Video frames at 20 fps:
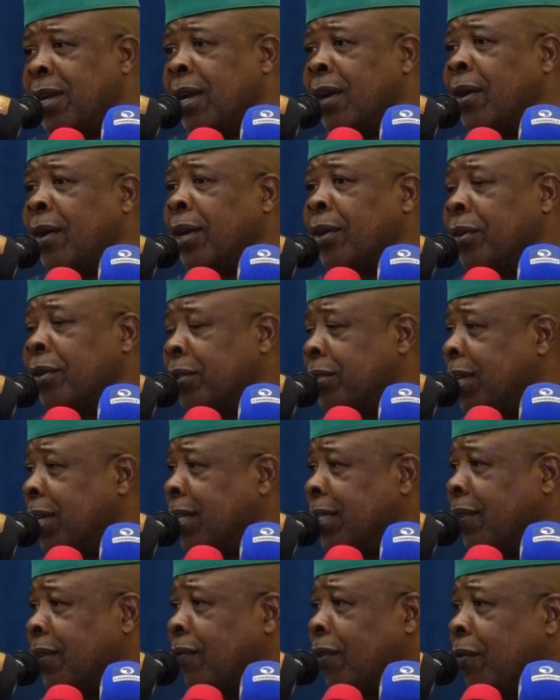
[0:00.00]
our growth
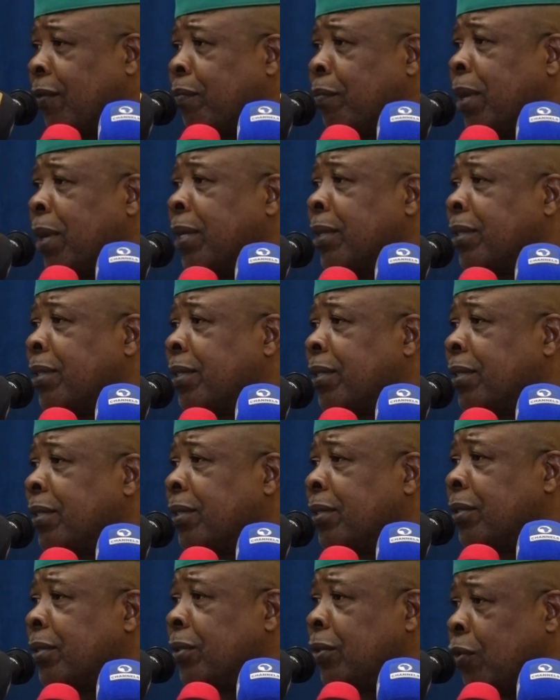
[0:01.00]
and development
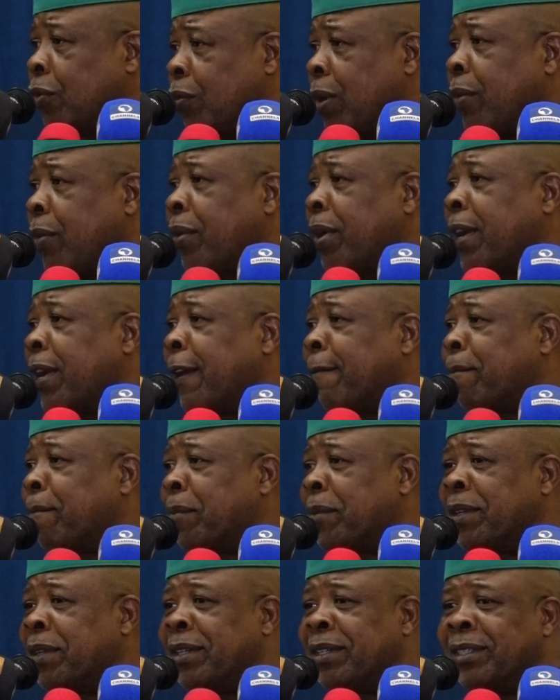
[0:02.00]
to where we are.
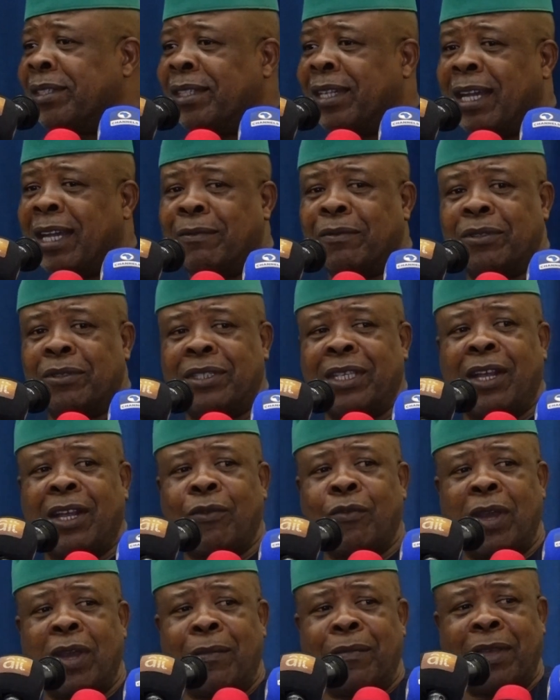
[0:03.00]

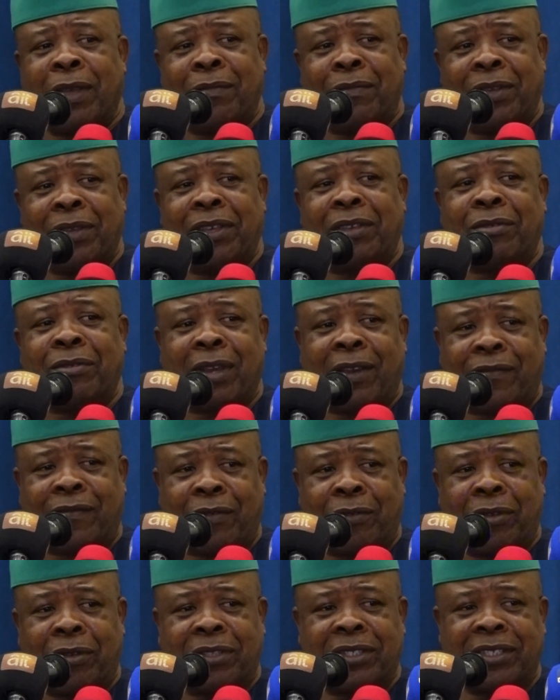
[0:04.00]
Abdul-Jabbar, maybe you have
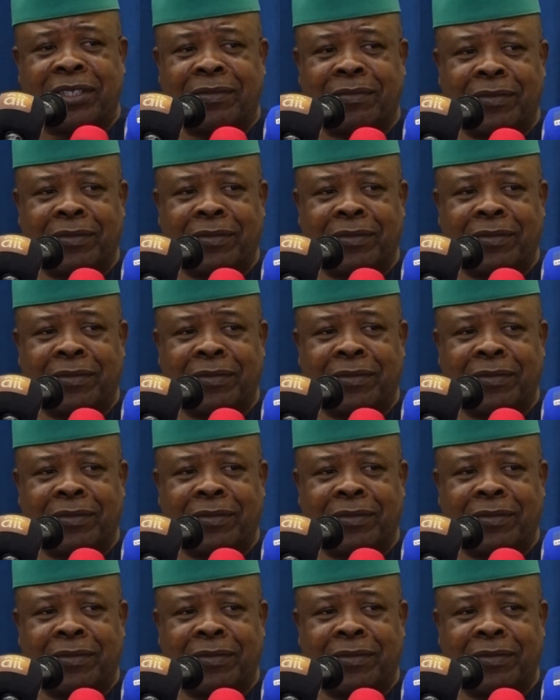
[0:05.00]
forgotten.